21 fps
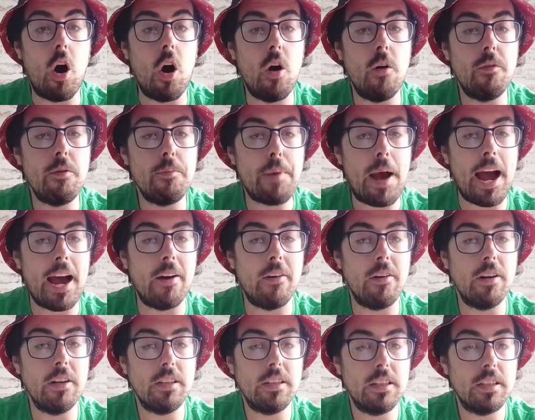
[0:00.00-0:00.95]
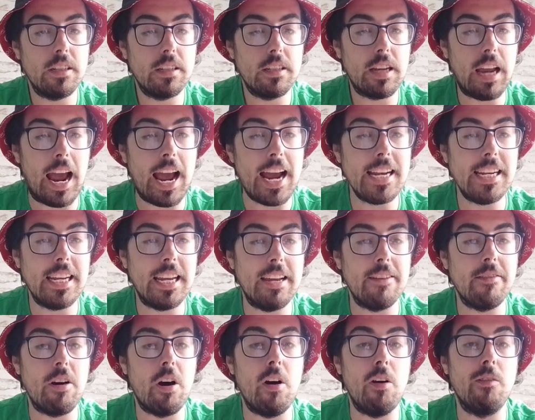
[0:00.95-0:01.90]
overpowered
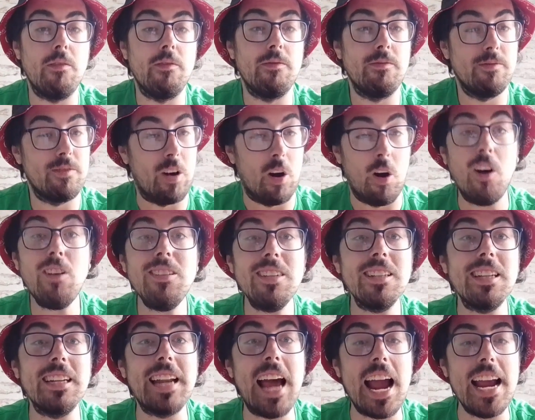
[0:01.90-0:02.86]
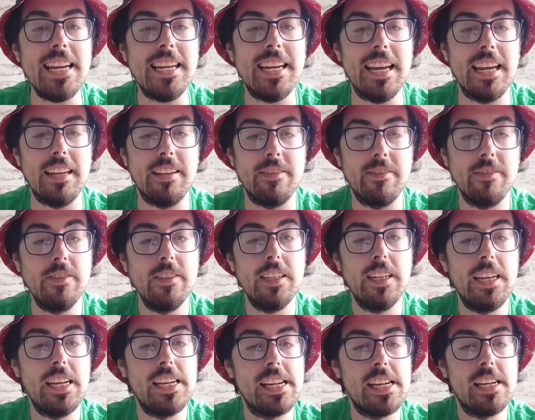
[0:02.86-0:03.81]
anti-hero. Also the 90s.
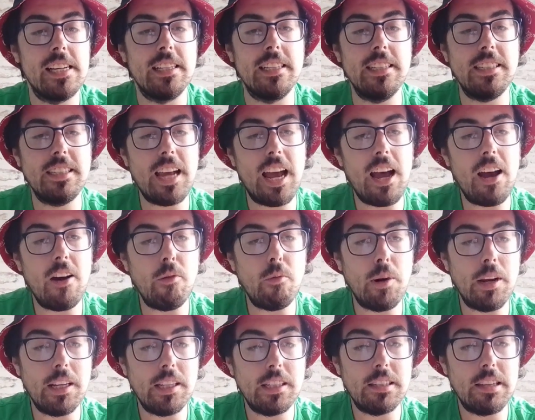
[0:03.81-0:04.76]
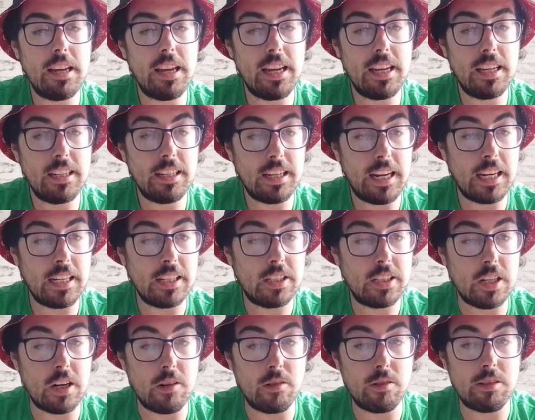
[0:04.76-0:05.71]
The style we see in
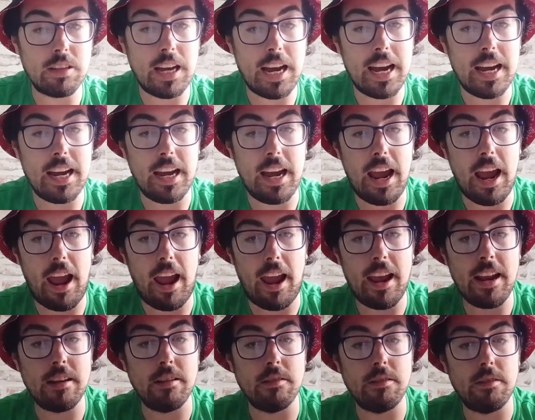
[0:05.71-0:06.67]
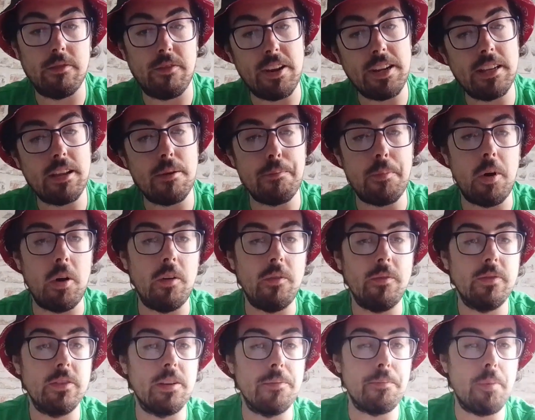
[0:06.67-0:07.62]
shows like
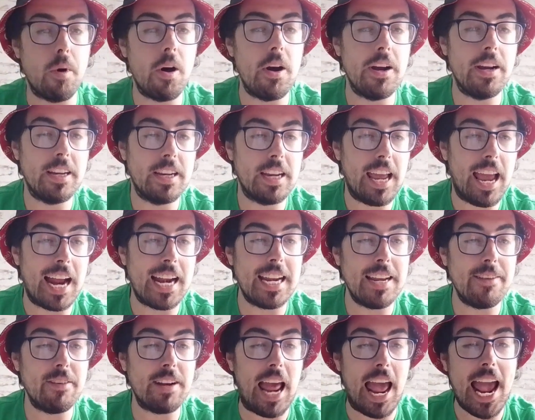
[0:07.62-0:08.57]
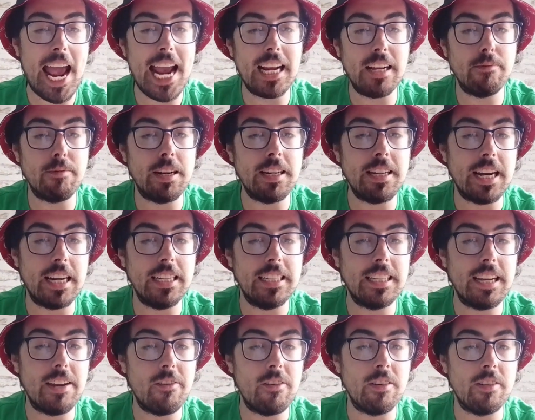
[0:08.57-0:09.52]
Invincible, The Boys, and even X-Men
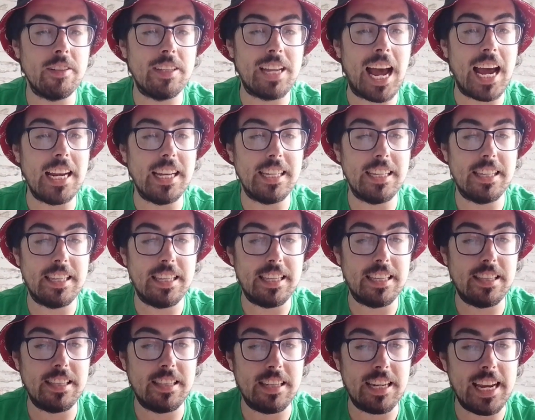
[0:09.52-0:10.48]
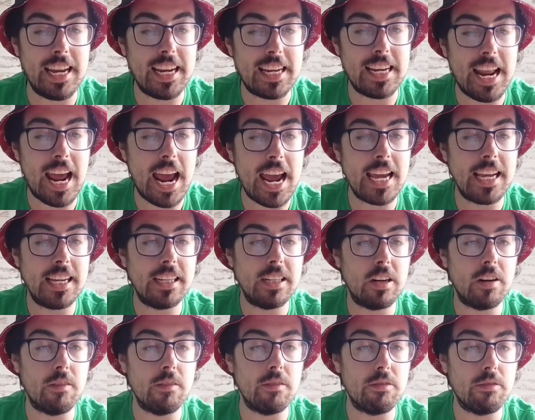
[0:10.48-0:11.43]
97, that DNA
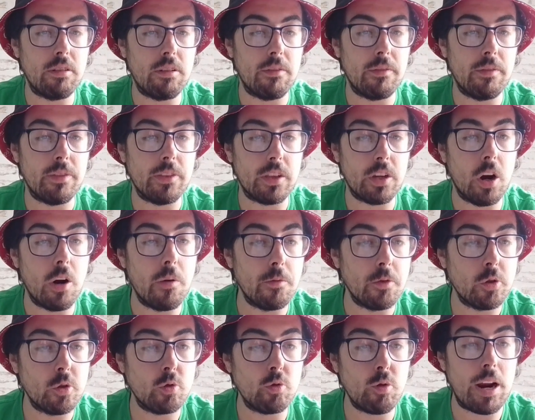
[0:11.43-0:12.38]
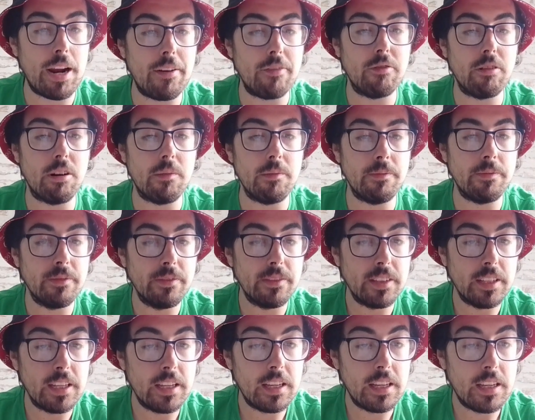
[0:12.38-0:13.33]
comes straight from
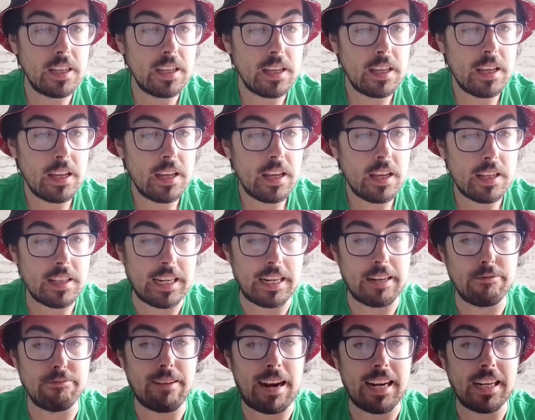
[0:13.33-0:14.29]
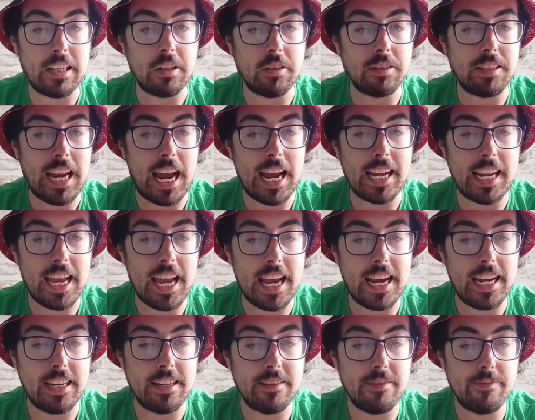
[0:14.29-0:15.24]
this radical
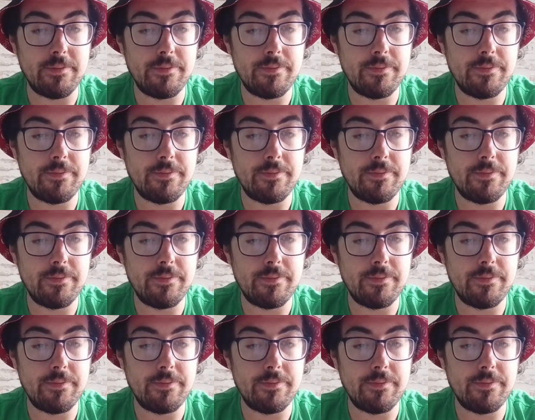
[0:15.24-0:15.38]
decade.